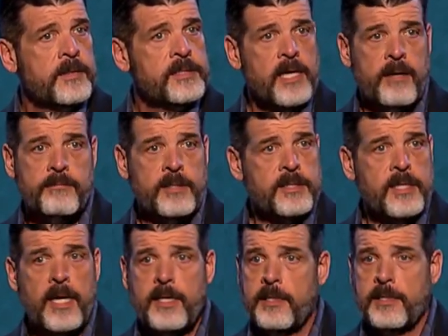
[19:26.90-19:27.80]
He said, I've
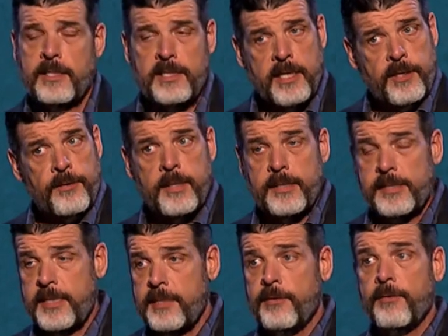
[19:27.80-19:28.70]
decided to set you
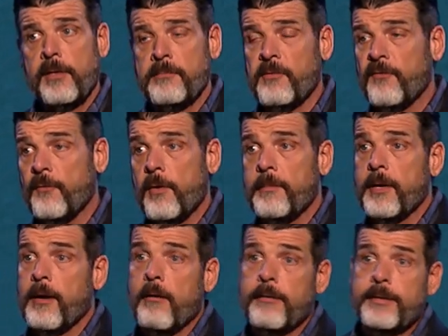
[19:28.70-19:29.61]
continually before
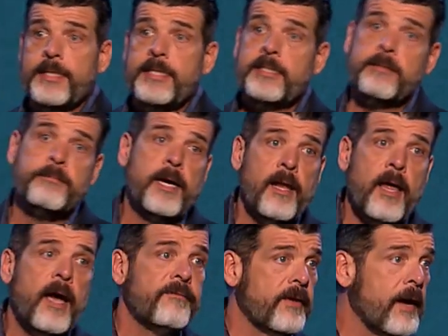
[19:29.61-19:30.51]
me all the days of my
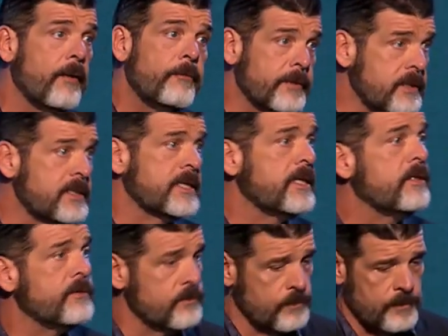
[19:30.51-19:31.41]
life. And I want to see
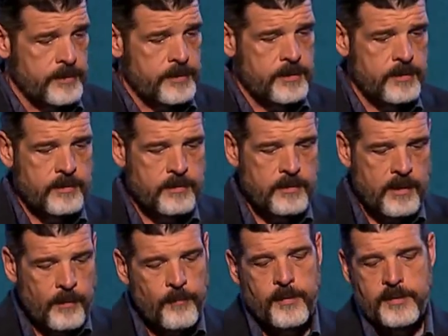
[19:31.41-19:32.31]
you, Lord.
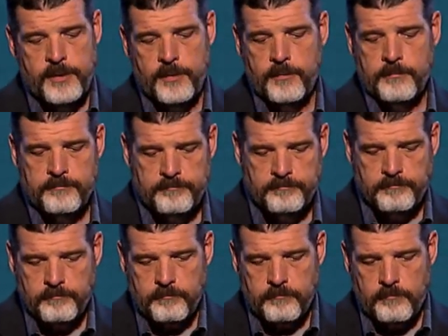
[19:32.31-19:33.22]
I want to.
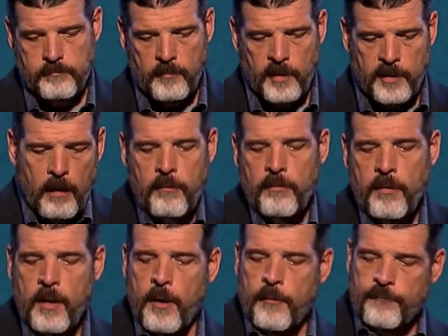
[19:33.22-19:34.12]
Now,
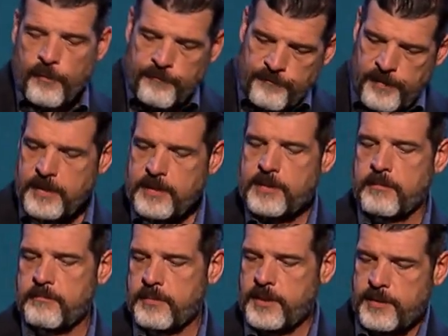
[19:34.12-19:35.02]
for
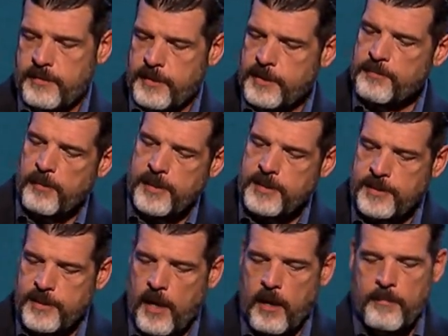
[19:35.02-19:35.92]
victims, this
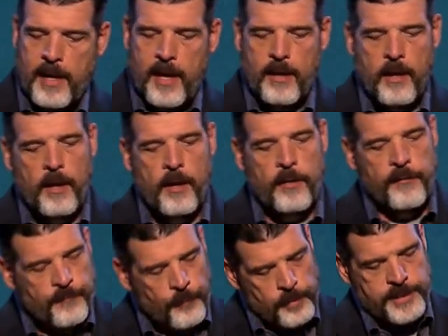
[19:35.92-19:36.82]
place is all about
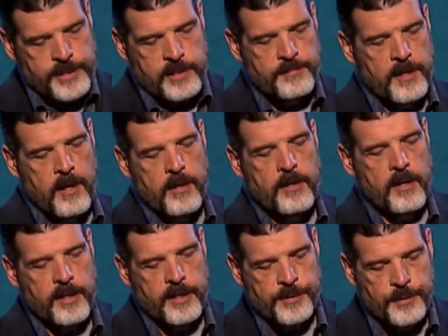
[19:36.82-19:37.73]
the forces beyond
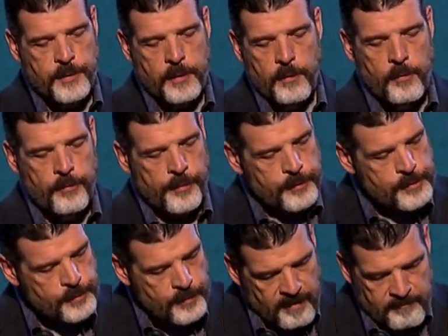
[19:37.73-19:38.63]
our control,
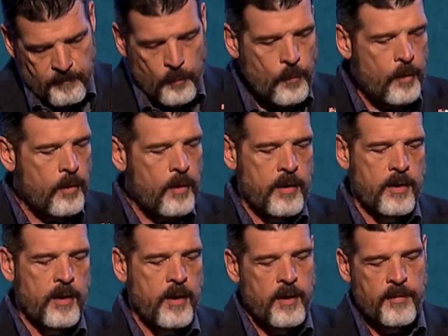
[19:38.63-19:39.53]
those who have more,
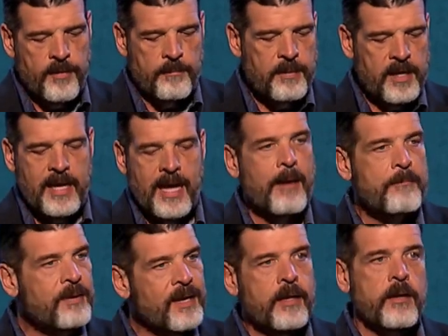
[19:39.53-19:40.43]
and the big
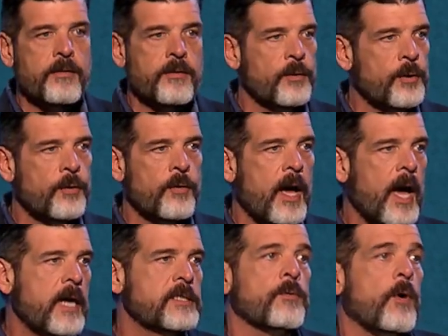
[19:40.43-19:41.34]
guy picking on the little
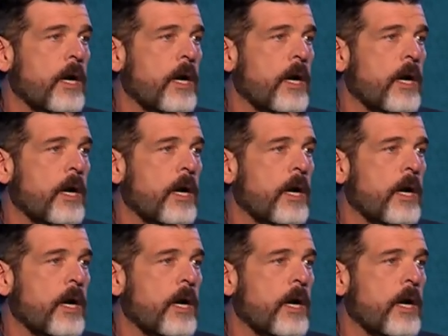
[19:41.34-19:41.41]
guys.